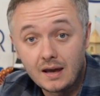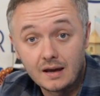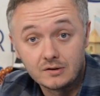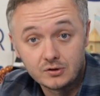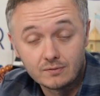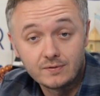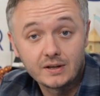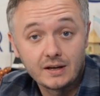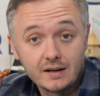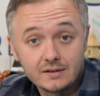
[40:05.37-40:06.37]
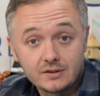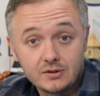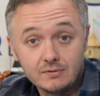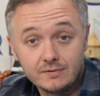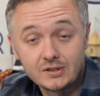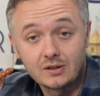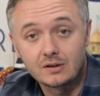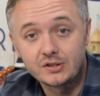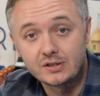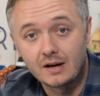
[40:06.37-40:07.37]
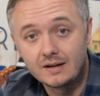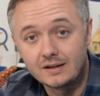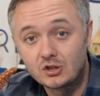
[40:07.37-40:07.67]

And don't forget to visit our site